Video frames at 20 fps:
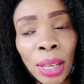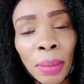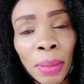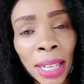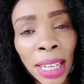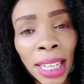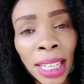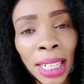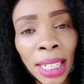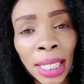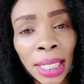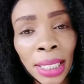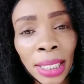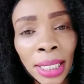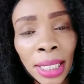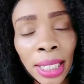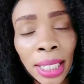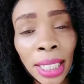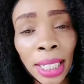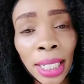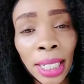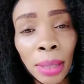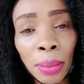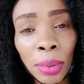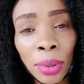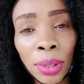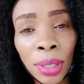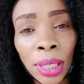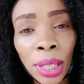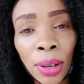again
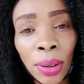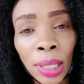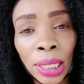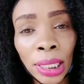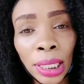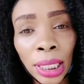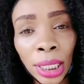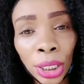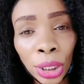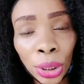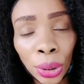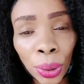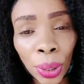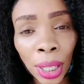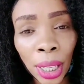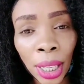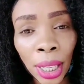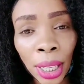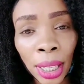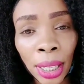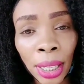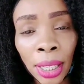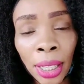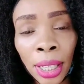about our tension here.